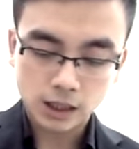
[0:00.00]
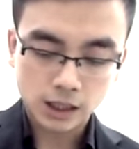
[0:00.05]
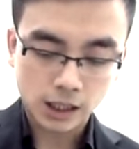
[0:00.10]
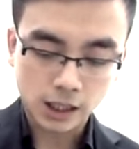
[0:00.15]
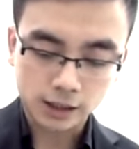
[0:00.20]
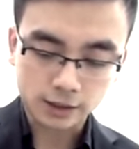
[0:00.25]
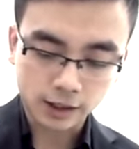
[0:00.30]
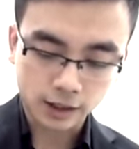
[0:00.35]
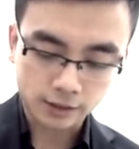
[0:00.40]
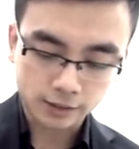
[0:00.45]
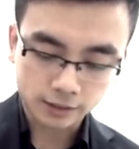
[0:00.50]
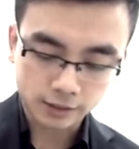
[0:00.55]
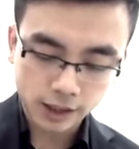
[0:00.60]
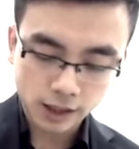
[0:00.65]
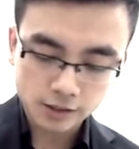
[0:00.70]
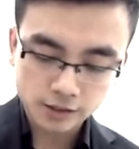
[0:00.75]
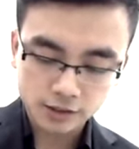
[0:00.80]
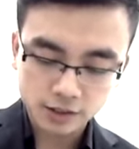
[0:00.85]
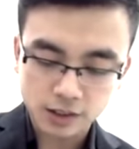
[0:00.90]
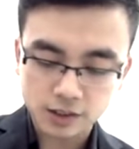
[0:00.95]
and then
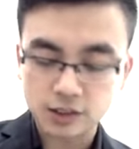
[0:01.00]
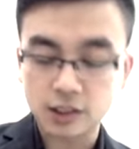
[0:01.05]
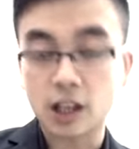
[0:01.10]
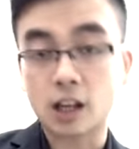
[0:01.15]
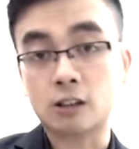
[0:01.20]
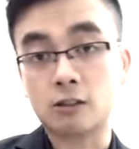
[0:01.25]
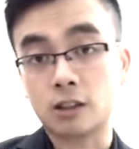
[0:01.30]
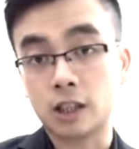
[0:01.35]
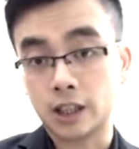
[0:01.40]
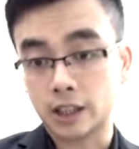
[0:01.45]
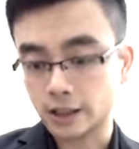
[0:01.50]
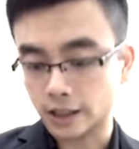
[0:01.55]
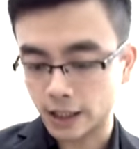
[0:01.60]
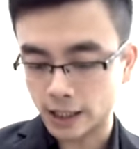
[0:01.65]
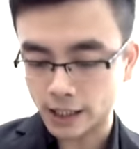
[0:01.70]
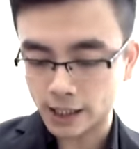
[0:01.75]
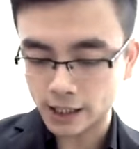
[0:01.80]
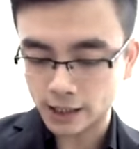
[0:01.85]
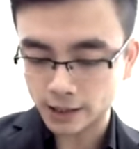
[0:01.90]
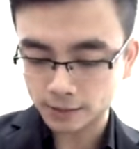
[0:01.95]
this discount right
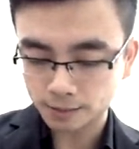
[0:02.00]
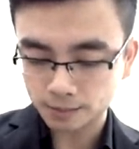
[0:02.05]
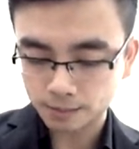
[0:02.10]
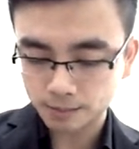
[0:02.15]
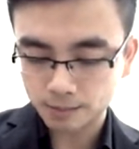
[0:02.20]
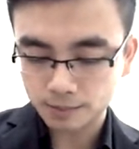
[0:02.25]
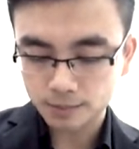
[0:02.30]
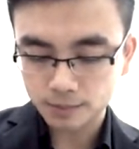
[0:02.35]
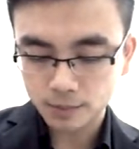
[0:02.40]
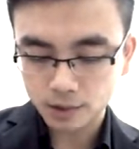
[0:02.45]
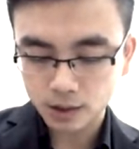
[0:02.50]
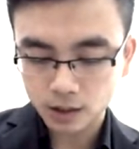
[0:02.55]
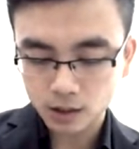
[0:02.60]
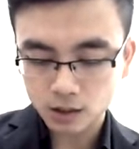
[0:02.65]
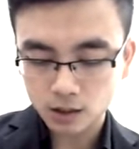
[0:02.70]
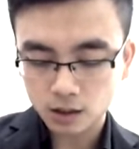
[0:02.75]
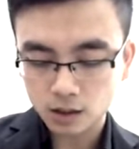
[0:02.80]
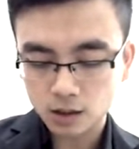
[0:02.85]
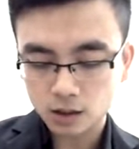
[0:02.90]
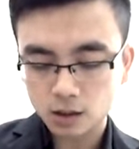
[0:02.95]
there.
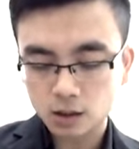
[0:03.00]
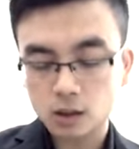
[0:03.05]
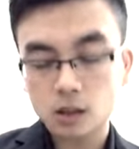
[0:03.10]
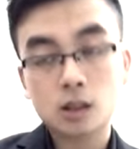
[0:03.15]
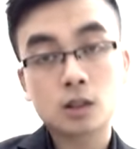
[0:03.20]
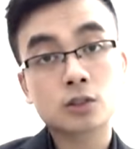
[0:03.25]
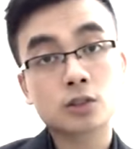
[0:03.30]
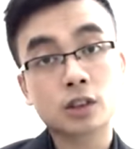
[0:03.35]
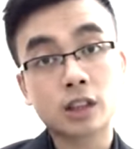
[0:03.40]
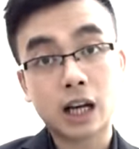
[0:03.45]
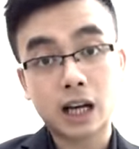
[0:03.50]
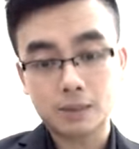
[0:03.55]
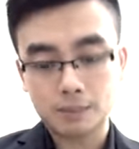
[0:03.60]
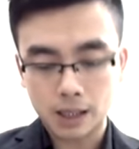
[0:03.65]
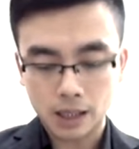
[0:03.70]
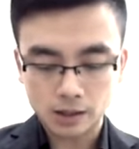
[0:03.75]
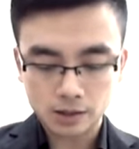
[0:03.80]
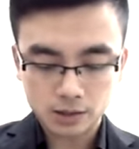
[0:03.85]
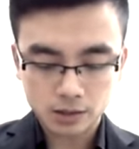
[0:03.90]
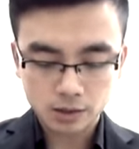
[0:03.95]
So that
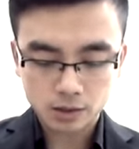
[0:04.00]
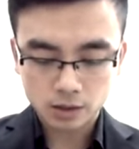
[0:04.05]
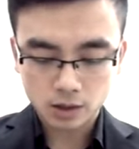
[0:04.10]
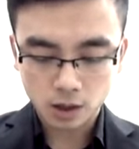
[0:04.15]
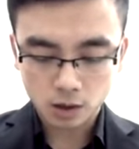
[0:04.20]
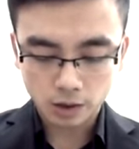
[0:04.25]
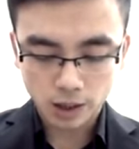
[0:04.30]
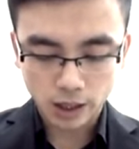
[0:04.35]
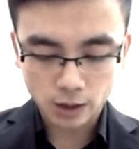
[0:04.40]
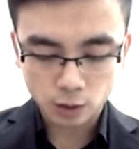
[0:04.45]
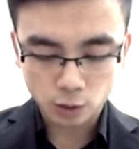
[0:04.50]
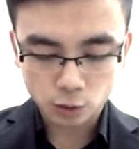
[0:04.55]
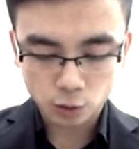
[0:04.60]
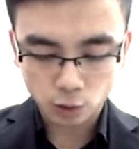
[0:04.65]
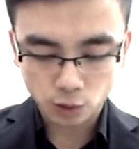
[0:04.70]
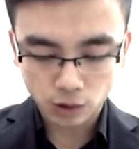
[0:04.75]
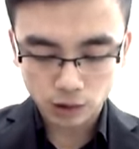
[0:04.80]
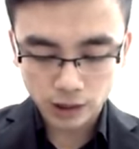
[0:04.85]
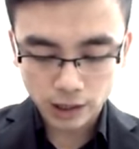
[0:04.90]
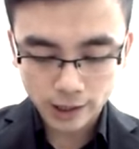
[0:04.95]
means, okay, you
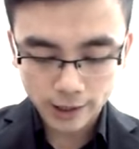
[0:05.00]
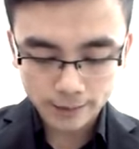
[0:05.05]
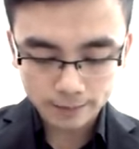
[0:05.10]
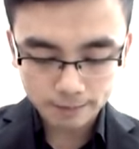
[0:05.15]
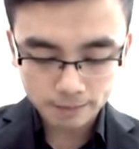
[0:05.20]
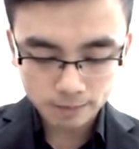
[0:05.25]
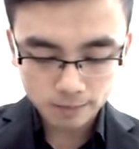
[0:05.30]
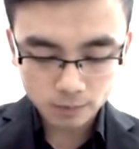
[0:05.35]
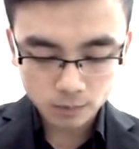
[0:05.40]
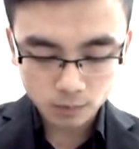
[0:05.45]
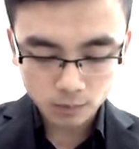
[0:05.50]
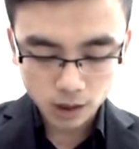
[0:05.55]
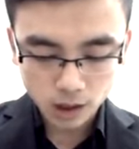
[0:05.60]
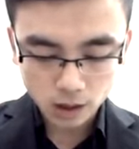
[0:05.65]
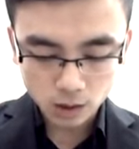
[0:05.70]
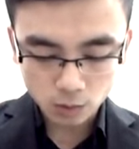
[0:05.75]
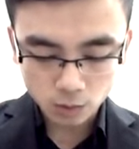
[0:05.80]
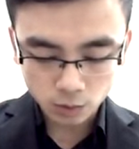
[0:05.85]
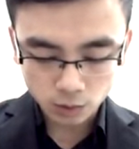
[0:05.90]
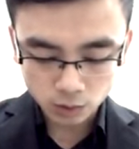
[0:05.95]
draw a line,
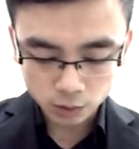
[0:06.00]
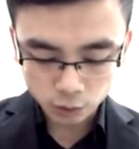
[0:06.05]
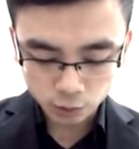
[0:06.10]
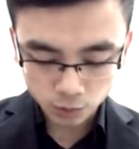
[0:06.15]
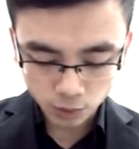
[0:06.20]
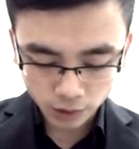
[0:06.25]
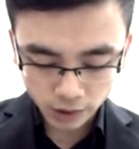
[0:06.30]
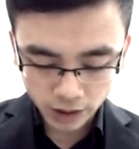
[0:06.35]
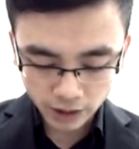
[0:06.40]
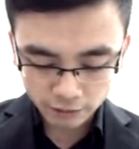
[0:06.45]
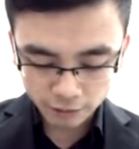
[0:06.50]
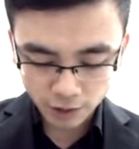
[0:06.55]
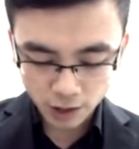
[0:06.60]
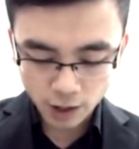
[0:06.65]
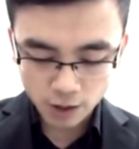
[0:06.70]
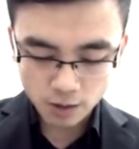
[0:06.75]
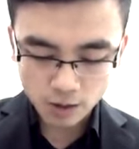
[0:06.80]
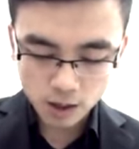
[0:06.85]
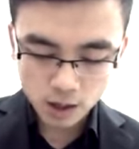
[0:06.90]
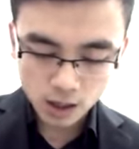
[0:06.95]
which will give
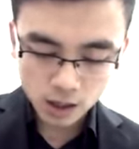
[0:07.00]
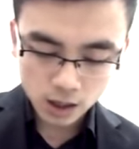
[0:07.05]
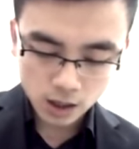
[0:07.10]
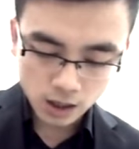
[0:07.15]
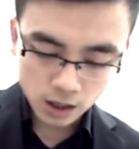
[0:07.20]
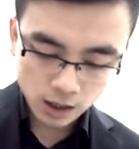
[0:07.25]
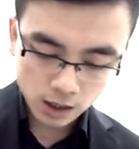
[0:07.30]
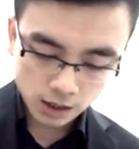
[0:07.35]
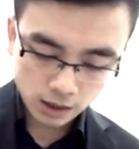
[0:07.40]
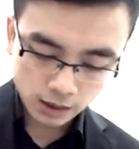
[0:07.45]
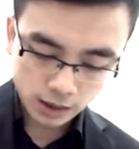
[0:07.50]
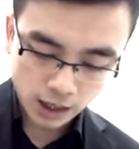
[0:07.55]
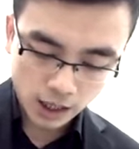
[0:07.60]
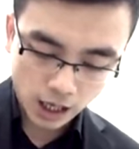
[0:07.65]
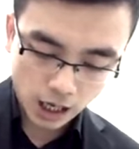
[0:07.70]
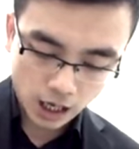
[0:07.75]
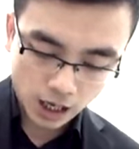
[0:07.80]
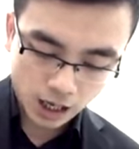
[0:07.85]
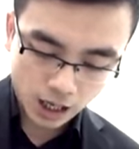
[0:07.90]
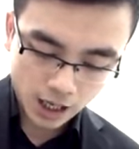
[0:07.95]
you
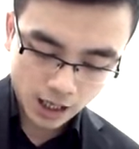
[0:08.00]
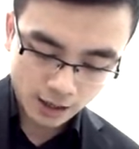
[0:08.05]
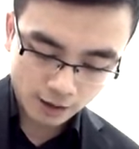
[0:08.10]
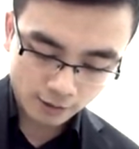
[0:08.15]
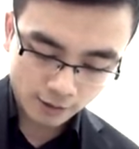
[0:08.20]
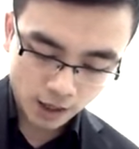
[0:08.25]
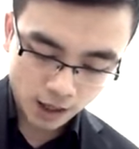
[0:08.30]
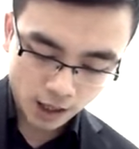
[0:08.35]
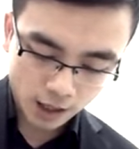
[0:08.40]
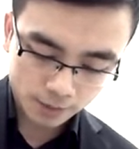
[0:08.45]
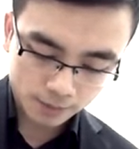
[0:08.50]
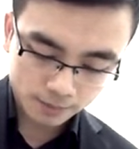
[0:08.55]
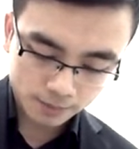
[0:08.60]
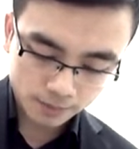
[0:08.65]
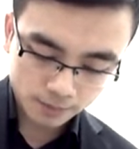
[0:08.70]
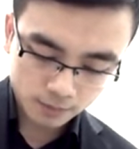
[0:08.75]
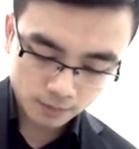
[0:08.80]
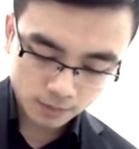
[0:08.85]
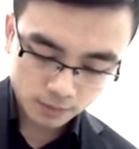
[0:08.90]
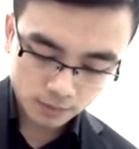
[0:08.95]
the I R R